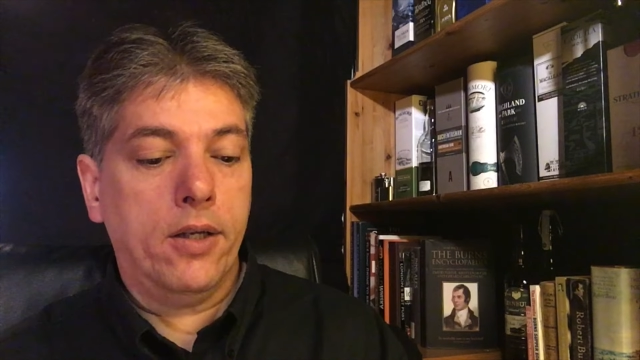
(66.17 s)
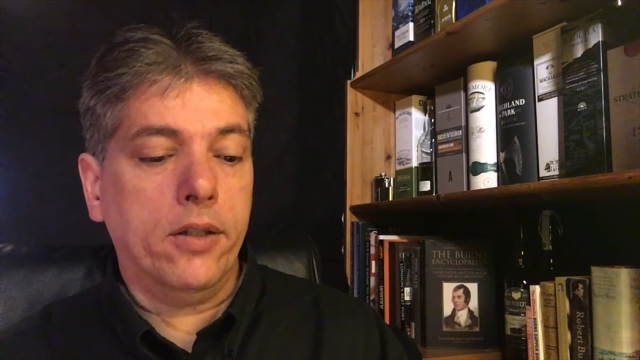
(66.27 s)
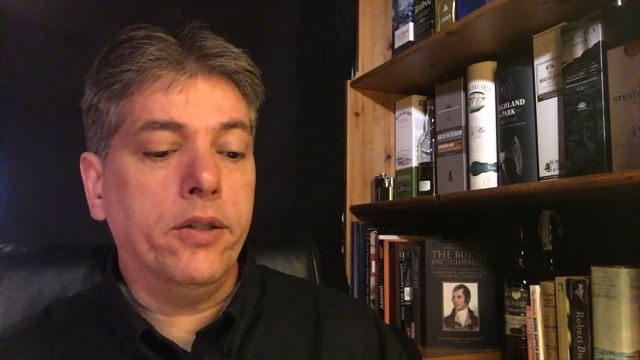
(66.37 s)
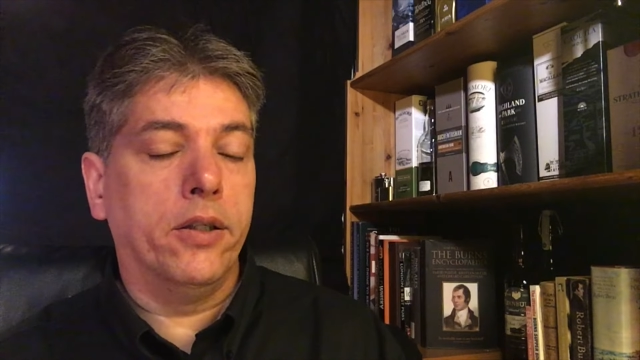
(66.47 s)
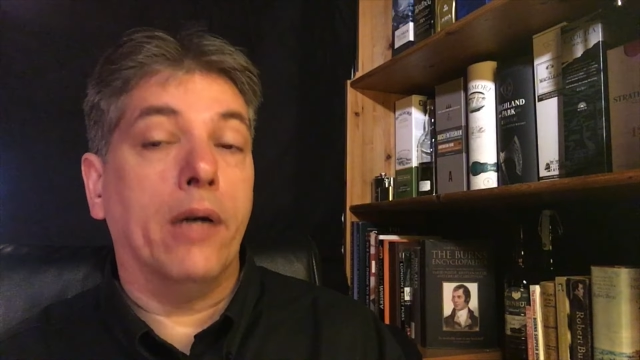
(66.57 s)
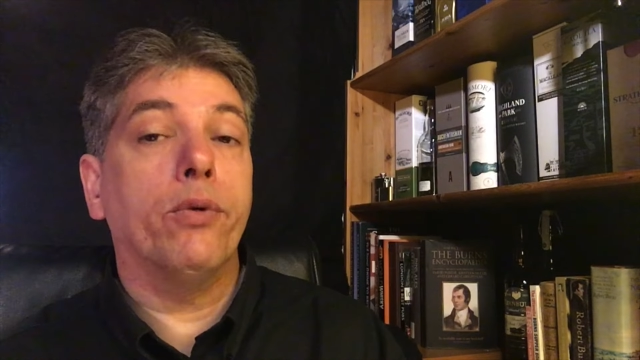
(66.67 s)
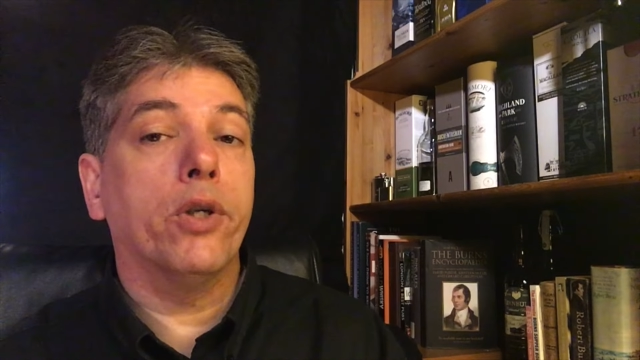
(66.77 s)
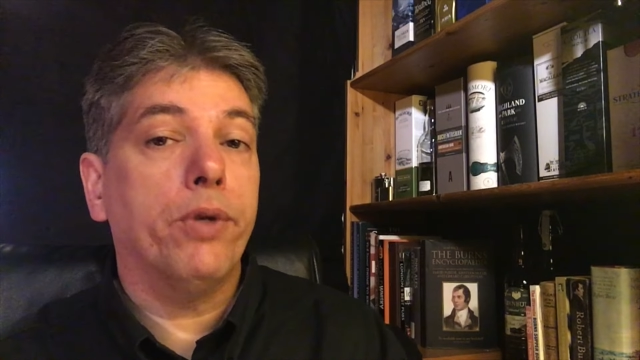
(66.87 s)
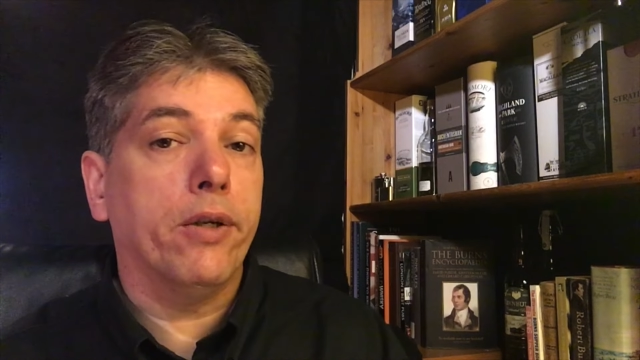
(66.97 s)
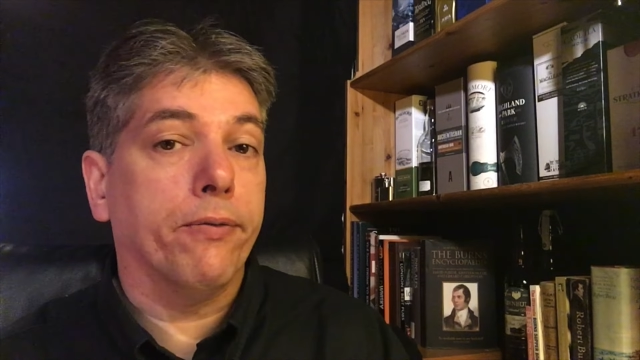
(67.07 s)
I'm going
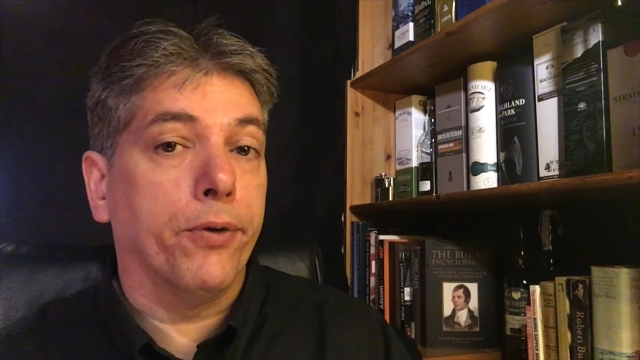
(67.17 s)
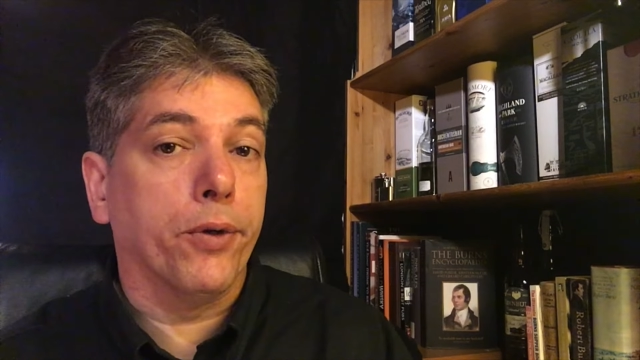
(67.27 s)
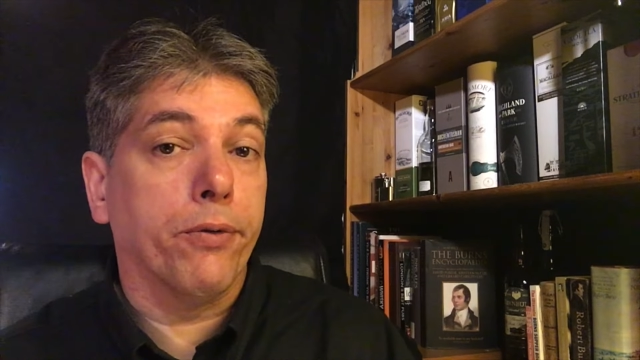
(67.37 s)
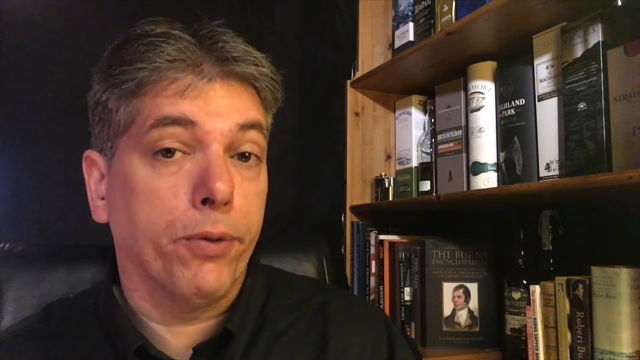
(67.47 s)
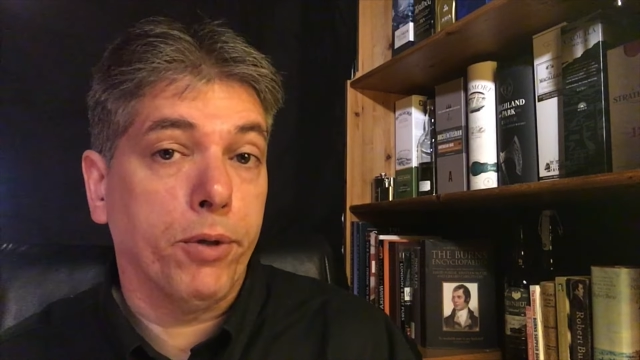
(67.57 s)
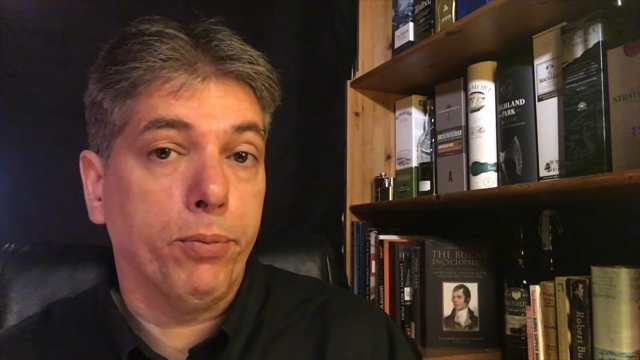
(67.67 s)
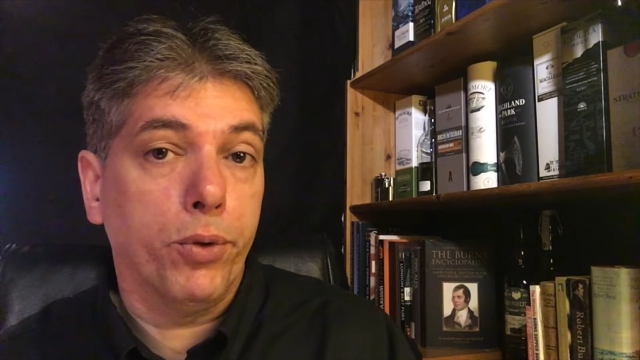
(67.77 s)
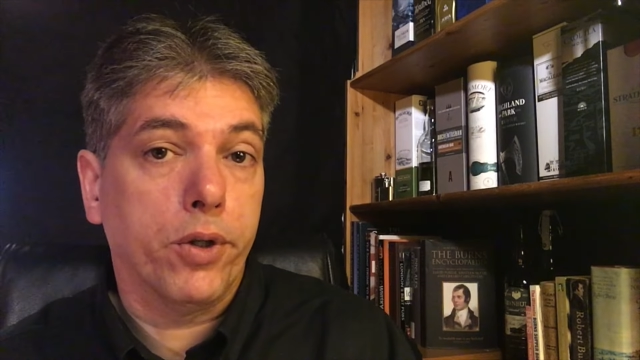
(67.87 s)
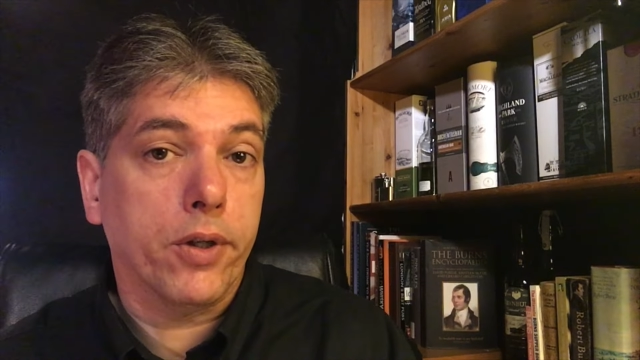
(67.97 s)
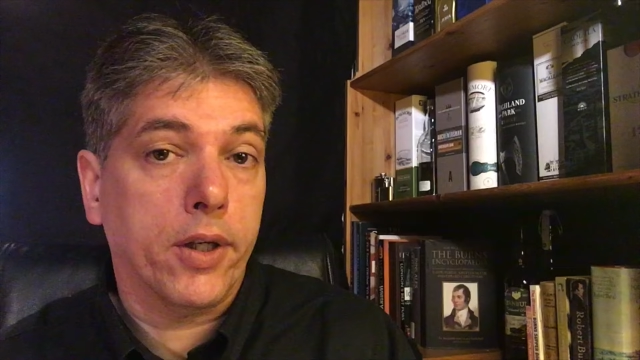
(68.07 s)
to read it from the
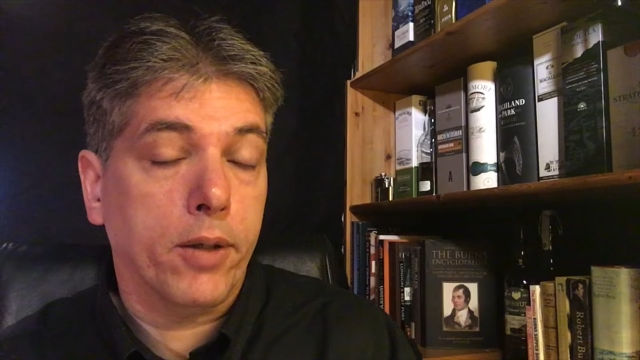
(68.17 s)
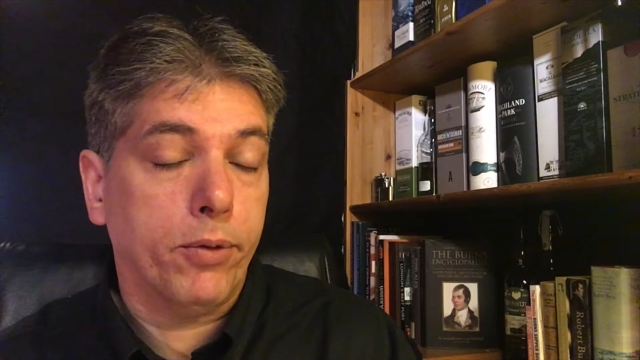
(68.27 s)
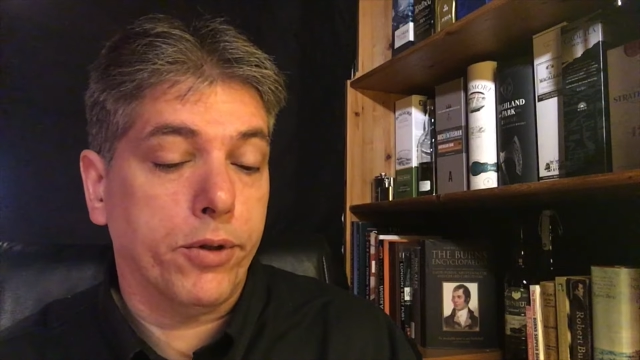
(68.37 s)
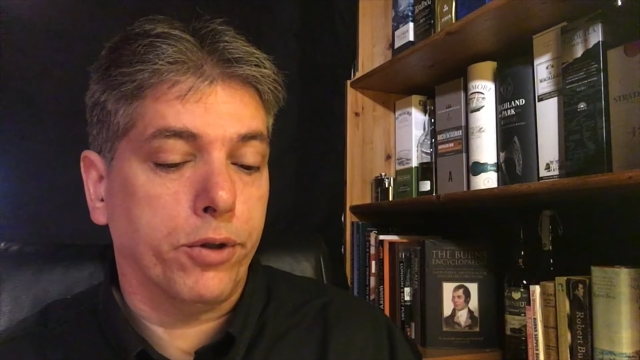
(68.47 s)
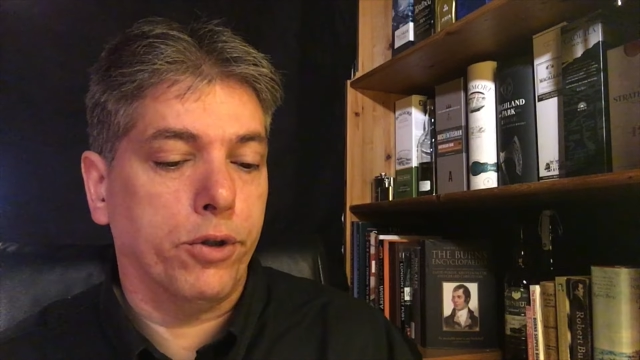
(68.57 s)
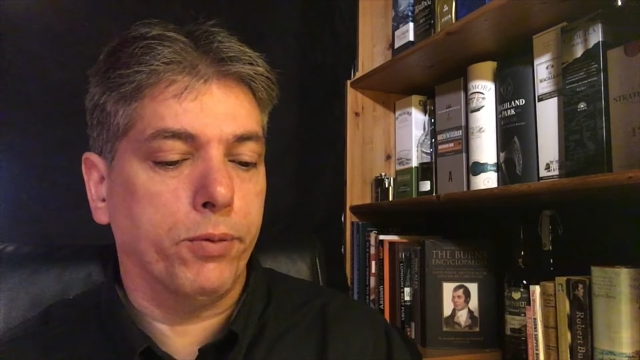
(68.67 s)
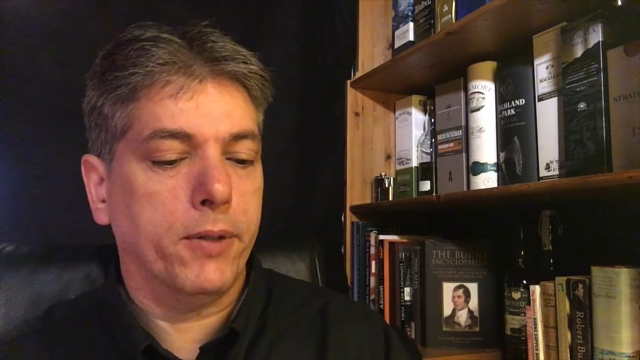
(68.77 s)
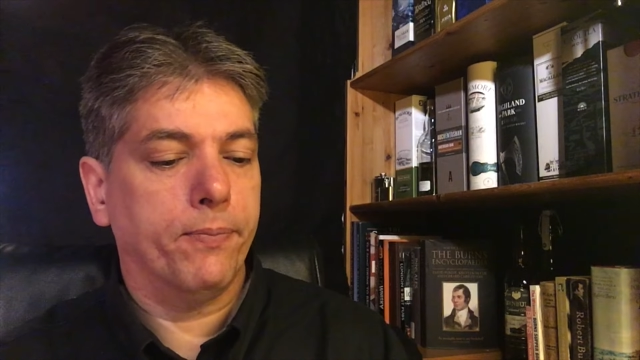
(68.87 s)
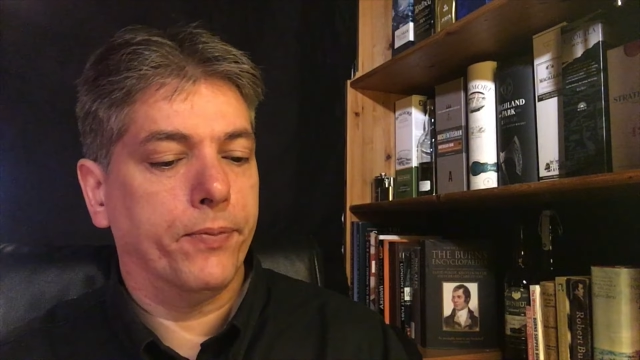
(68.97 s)
book, please excuse me.